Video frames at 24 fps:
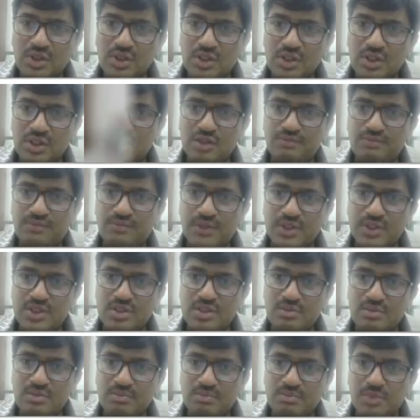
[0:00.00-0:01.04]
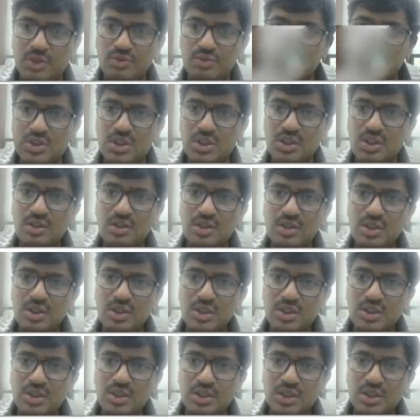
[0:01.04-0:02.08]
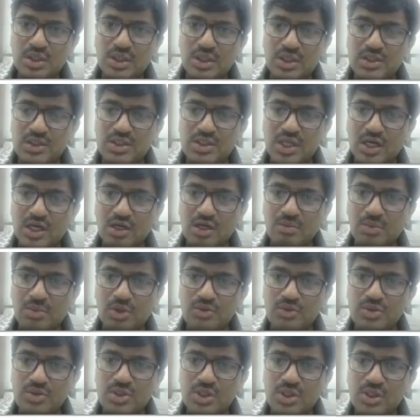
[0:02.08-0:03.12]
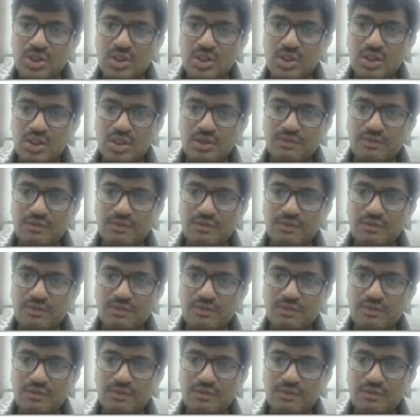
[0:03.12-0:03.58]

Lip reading: This is first bouncing. In second bouncing